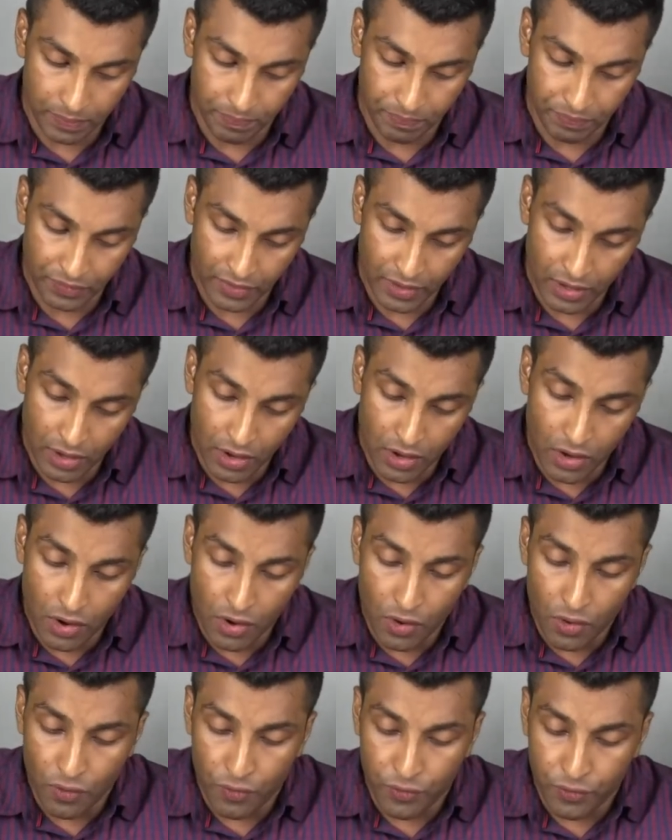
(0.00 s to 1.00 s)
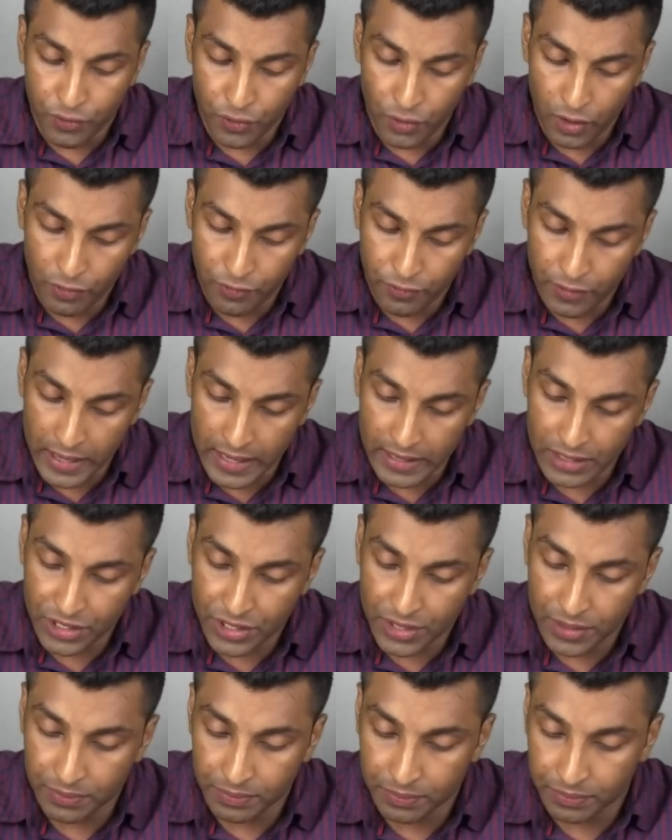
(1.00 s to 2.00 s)
Third,
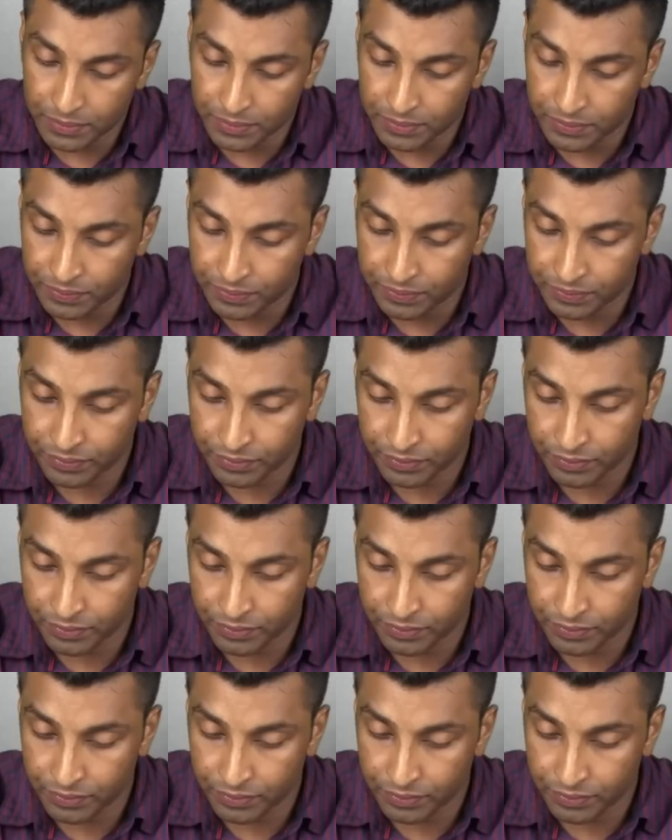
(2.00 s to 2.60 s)
full-fledged